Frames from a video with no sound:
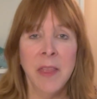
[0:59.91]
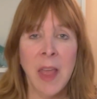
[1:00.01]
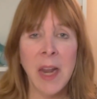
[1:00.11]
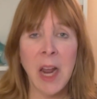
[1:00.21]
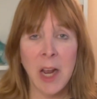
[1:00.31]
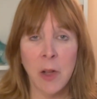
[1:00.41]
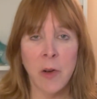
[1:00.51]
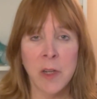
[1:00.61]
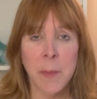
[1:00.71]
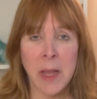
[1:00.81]
Then I
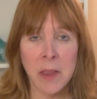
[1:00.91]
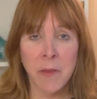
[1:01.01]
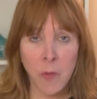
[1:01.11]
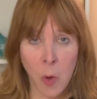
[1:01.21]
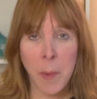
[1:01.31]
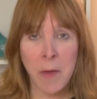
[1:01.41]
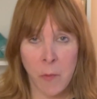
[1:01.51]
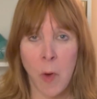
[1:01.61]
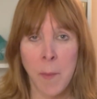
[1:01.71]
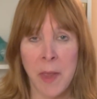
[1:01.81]
learned about the
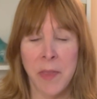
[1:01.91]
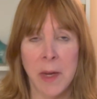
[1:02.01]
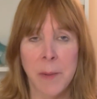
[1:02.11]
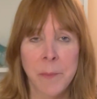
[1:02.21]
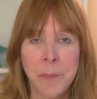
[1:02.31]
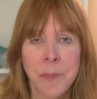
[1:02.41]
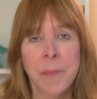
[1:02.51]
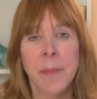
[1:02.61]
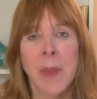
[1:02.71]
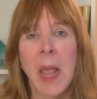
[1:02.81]
4x4 method,
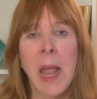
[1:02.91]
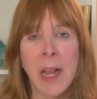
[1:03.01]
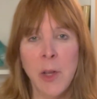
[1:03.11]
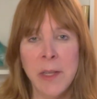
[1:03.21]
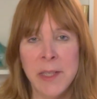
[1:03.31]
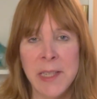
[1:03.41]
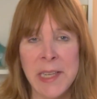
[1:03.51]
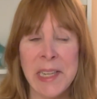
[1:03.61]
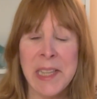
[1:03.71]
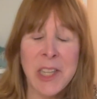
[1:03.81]
and you can see
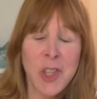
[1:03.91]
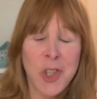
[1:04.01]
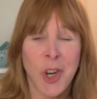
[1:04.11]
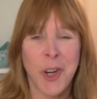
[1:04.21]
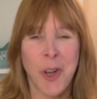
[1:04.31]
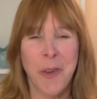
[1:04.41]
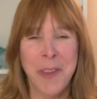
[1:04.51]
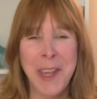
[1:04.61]
it in this chart over